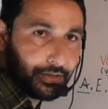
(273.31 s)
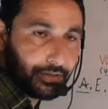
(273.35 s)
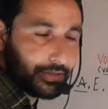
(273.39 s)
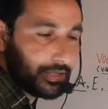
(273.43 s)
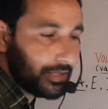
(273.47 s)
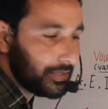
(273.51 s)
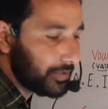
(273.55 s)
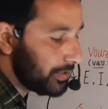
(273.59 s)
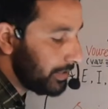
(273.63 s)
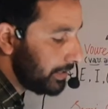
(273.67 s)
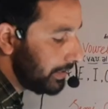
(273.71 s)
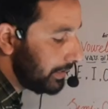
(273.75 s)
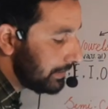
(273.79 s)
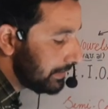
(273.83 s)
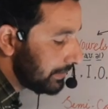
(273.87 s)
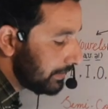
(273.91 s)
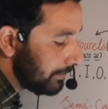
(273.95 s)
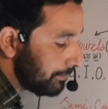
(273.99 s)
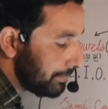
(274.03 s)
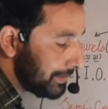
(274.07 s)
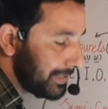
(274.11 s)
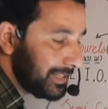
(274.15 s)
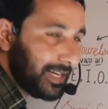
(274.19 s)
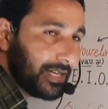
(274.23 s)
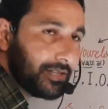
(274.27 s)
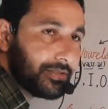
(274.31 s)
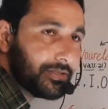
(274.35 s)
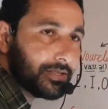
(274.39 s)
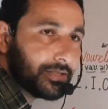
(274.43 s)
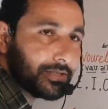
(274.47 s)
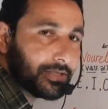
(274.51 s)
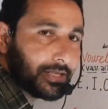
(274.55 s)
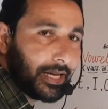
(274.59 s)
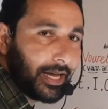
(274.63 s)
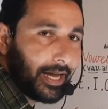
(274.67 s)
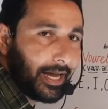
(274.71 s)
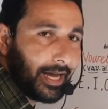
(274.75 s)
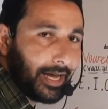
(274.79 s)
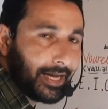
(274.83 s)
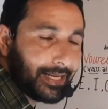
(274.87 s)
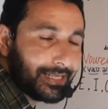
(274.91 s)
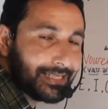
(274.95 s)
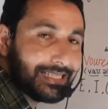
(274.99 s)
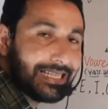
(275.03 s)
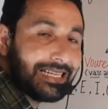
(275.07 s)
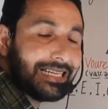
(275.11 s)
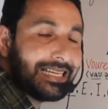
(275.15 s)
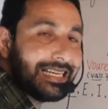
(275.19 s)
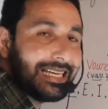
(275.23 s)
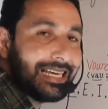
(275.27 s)
This is pronounced
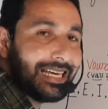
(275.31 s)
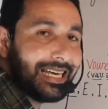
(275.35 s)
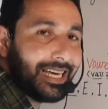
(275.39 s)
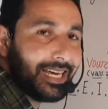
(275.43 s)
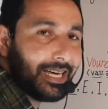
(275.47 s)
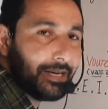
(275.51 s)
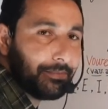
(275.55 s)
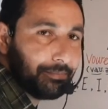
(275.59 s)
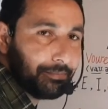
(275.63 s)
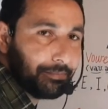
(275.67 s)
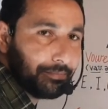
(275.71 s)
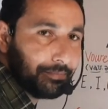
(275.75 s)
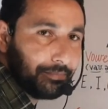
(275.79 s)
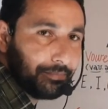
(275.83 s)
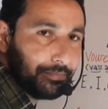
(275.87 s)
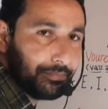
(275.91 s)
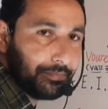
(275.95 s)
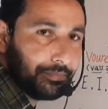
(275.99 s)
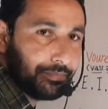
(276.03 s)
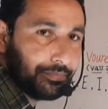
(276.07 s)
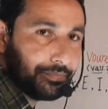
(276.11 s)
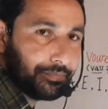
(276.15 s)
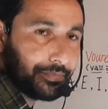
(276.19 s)
as him.